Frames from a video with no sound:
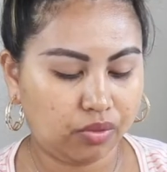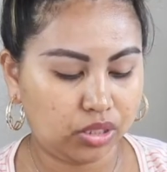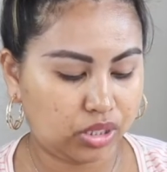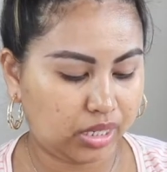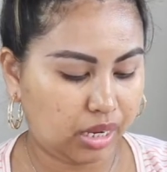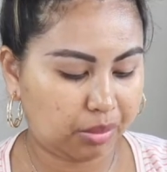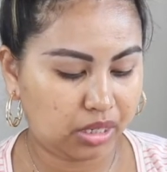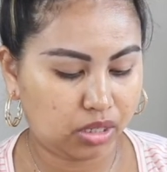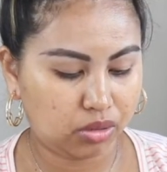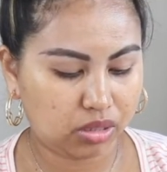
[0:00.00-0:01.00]
first shade I'm
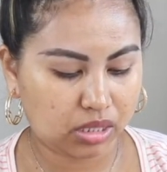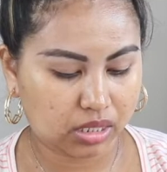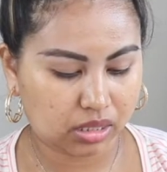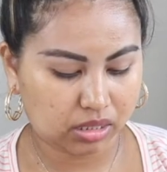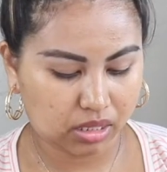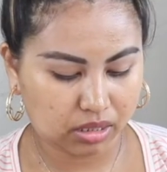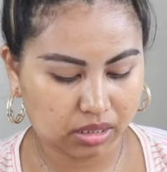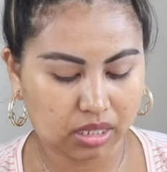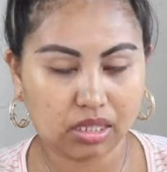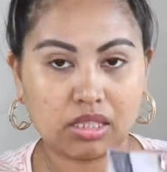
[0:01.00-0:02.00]
gonna use is
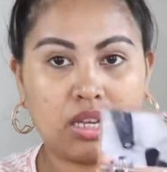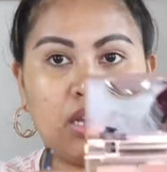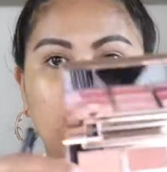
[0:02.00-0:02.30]
this